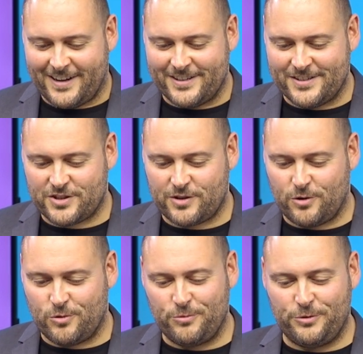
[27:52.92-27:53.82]

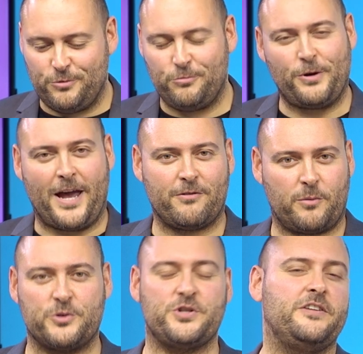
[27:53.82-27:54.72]
So you have an
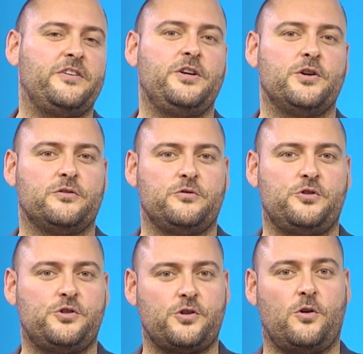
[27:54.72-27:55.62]
opportunity here to
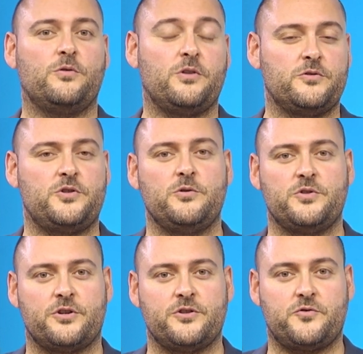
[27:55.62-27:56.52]
show those
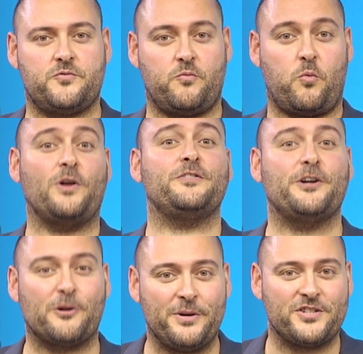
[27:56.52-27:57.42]
users what they
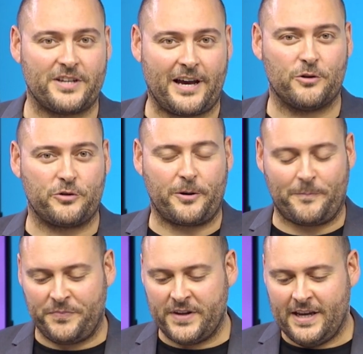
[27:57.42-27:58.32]
are missing out on.
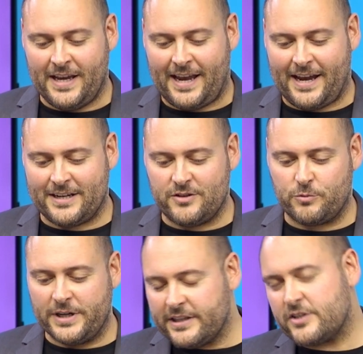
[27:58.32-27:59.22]
And
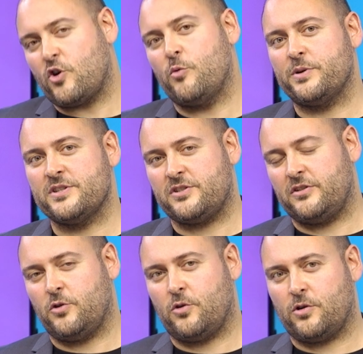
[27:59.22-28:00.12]
really this opens the
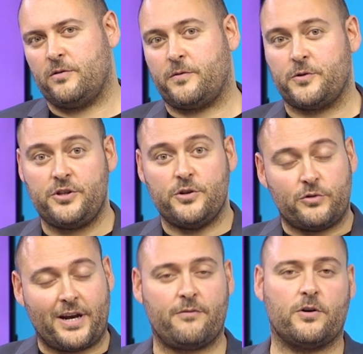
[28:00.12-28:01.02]
door for you
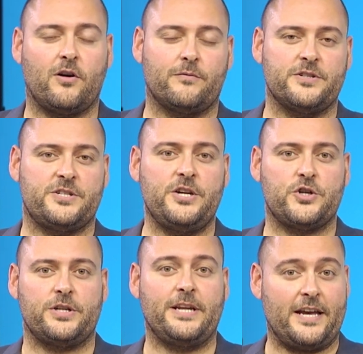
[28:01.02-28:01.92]
to have a
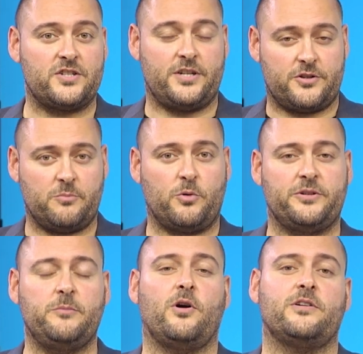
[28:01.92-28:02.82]
conversation as their
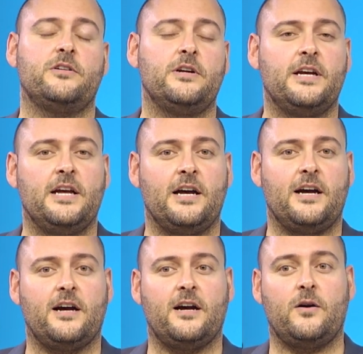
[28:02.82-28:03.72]
supporting partner
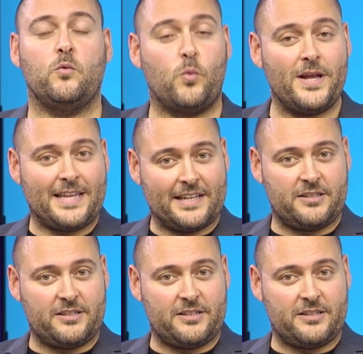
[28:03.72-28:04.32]
with that